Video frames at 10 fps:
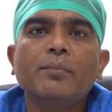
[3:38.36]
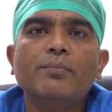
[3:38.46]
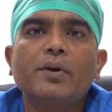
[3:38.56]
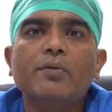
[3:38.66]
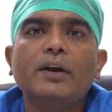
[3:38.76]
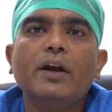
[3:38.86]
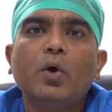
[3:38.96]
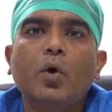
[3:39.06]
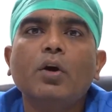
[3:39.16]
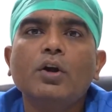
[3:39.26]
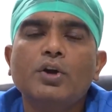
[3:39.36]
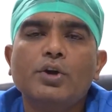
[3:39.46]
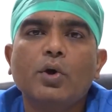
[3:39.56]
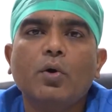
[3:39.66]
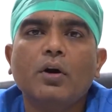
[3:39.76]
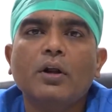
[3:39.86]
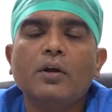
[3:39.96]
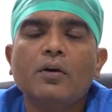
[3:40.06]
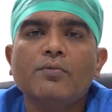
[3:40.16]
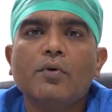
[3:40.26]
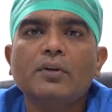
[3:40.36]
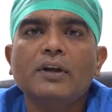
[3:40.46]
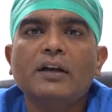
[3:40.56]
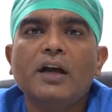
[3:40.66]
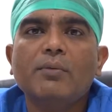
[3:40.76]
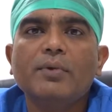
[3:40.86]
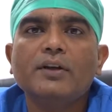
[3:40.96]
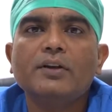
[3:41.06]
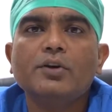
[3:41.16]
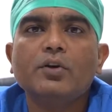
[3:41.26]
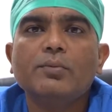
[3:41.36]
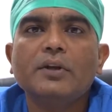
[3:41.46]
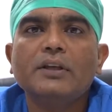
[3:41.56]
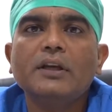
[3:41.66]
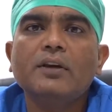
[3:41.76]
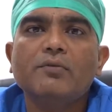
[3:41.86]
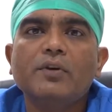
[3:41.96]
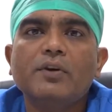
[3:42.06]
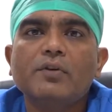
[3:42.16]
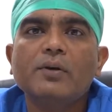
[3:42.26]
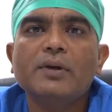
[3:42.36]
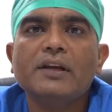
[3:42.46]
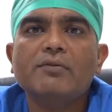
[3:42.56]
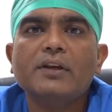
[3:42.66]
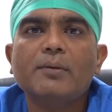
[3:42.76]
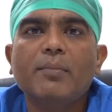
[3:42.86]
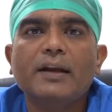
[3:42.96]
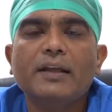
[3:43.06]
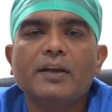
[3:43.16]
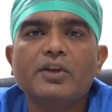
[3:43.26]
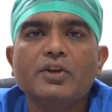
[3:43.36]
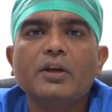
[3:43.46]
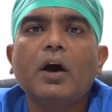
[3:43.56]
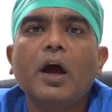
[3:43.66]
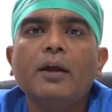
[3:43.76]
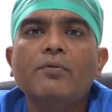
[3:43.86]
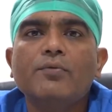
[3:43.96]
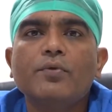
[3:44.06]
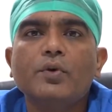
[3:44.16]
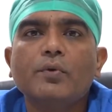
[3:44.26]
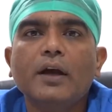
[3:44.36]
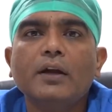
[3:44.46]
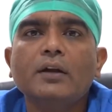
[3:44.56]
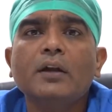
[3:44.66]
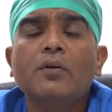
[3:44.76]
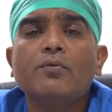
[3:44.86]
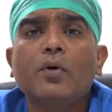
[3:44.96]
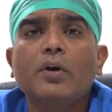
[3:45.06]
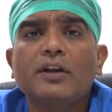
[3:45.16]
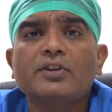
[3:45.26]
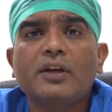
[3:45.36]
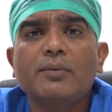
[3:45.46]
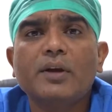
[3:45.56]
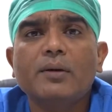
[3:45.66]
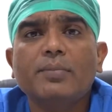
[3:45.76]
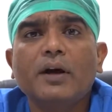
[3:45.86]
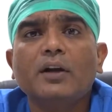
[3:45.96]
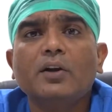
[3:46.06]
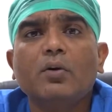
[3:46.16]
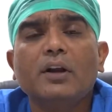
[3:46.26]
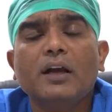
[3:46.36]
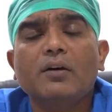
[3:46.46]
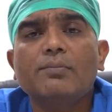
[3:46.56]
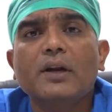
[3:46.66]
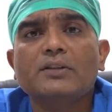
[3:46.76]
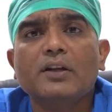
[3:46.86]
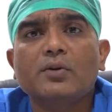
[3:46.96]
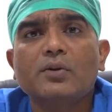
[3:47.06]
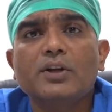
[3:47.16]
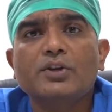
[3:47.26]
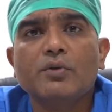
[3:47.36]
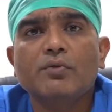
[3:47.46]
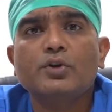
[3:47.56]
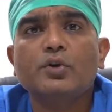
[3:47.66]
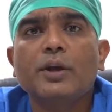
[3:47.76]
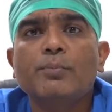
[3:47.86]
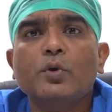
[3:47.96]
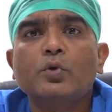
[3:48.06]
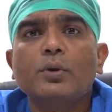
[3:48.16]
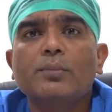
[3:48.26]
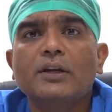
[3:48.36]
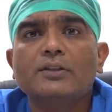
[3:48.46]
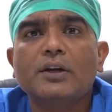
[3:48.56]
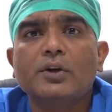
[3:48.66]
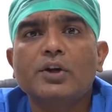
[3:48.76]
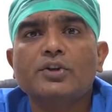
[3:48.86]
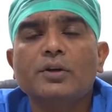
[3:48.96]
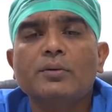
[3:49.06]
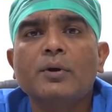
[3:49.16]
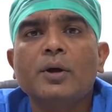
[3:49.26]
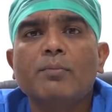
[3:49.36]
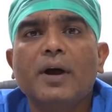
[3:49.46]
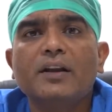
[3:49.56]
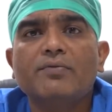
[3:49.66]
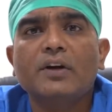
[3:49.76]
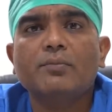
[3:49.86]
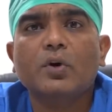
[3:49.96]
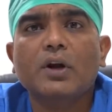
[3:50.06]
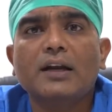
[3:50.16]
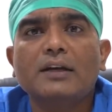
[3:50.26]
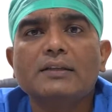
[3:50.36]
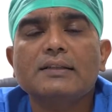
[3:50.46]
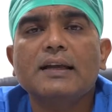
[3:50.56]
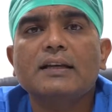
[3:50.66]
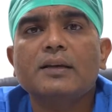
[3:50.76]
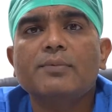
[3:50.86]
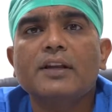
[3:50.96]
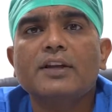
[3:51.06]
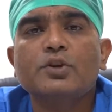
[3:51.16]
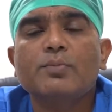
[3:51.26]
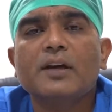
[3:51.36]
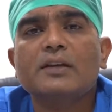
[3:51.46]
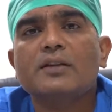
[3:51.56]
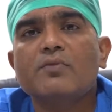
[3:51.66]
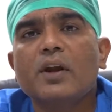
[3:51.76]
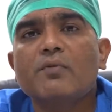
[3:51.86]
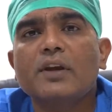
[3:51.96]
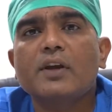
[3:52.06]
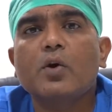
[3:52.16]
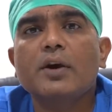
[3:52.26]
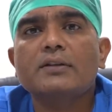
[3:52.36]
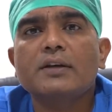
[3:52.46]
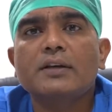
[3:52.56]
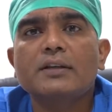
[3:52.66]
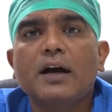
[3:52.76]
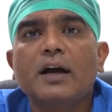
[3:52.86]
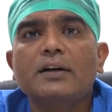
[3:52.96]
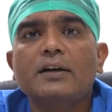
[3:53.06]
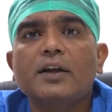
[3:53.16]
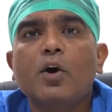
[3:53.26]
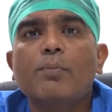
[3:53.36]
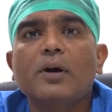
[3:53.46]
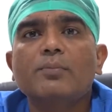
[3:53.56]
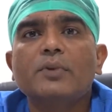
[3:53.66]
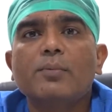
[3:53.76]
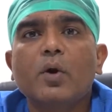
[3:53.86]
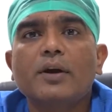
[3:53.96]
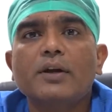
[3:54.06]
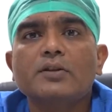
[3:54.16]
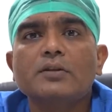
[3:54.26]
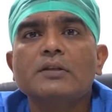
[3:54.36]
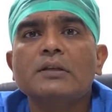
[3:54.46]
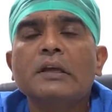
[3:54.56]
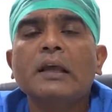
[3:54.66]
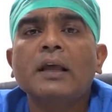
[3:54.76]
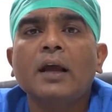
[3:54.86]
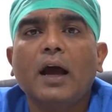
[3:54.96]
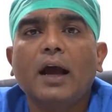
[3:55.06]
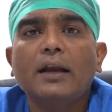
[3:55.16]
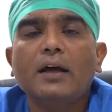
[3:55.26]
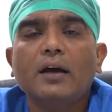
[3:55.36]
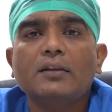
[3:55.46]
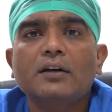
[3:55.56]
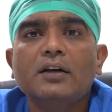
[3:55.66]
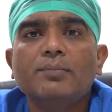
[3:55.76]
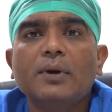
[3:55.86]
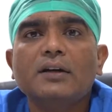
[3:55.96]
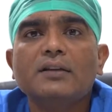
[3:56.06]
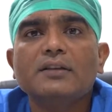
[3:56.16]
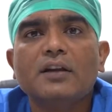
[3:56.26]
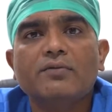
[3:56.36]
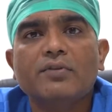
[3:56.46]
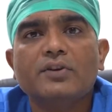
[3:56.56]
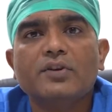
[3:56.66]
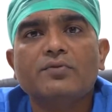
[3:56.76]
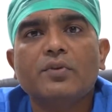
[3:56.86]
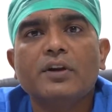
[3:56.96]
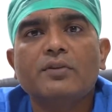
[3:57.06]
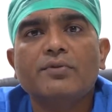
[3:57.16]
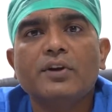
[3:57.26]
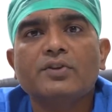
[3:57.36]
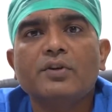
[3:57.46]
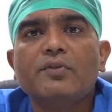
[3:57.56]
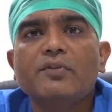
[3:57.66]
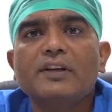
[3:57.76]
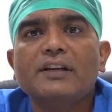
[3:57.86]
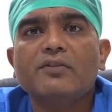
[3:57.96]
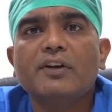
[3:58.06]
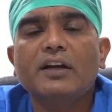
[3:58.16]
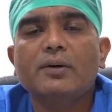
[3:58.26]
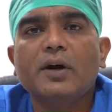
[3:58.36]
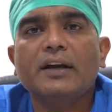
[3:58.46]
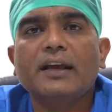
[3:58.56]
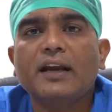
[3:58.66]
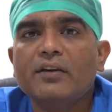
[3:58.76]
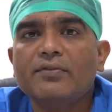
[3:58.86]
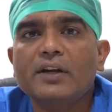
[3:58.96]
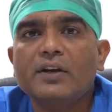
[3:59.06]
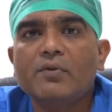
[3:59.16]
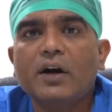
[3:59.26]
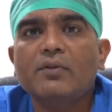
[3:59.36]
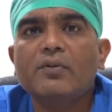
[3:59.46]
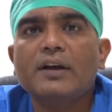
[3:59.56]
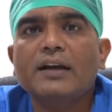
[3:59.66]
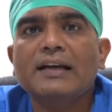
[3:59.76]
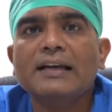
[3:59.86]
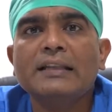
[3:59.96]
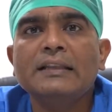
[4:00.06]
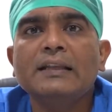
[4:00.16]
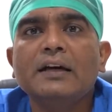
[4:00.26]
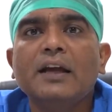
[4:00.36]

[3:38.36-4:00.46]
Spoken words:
prevented or cured. For that diabetic neuropathy, we will be giving the medication and footwear. For ischemia part or lack of blood circulation, we should improve the blood circulation by different modalities like tibial angioplasty, where we go inside the artery, open up the blockages. And third part is infection. For infection, we will give antibiotic, and if required, we can clean the